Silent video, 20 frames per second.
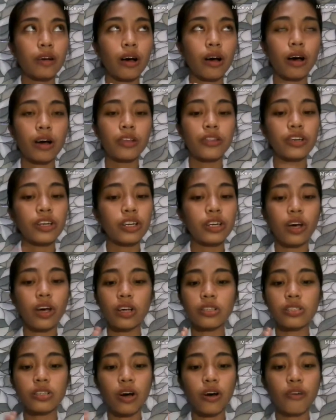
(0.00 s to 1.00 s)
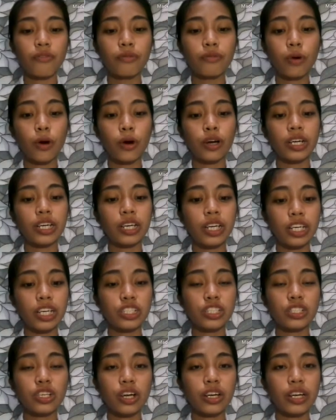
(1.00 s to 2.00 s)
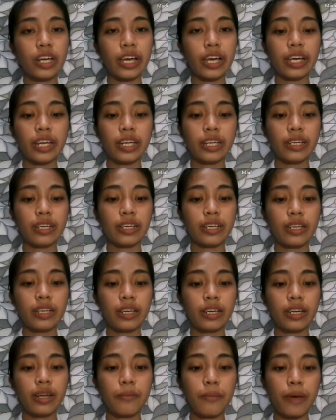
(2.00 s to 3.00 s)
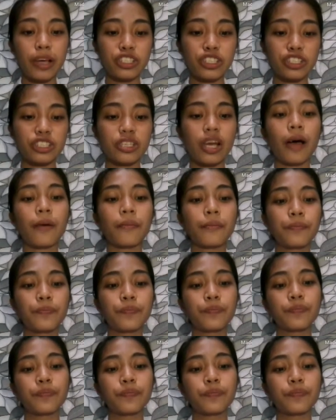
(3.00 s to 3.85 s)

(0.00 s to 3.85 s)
other loss of coordination and dementia.